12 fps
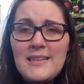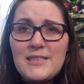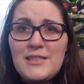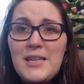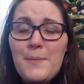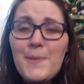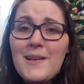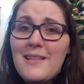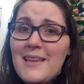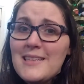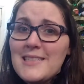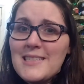
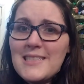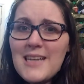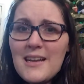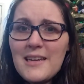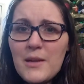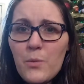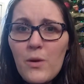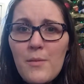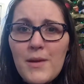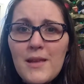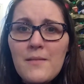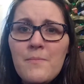typically isn't done in
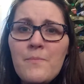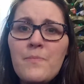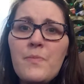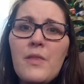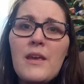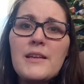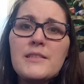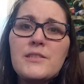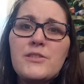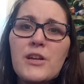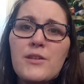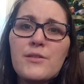women, It's
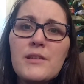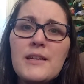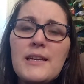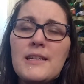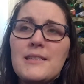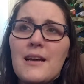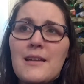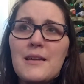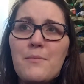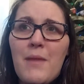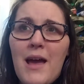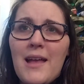generally done
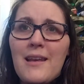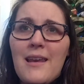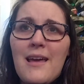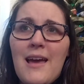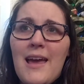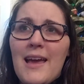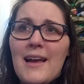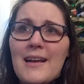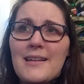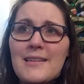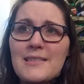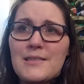in men,
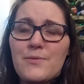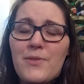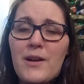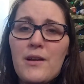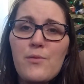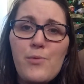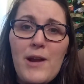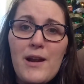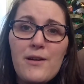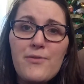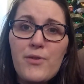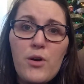and it's very
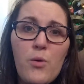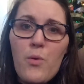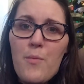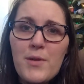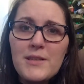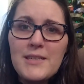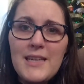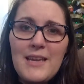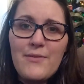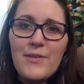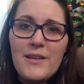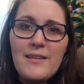rare for a woman to
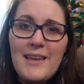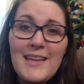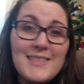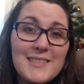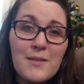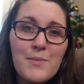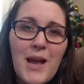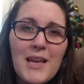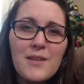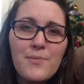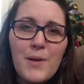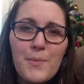even need some kind
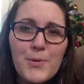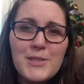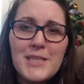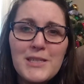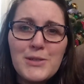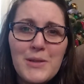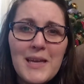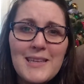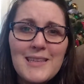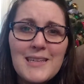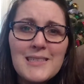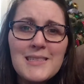of a procedure like
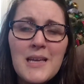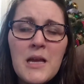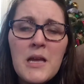this.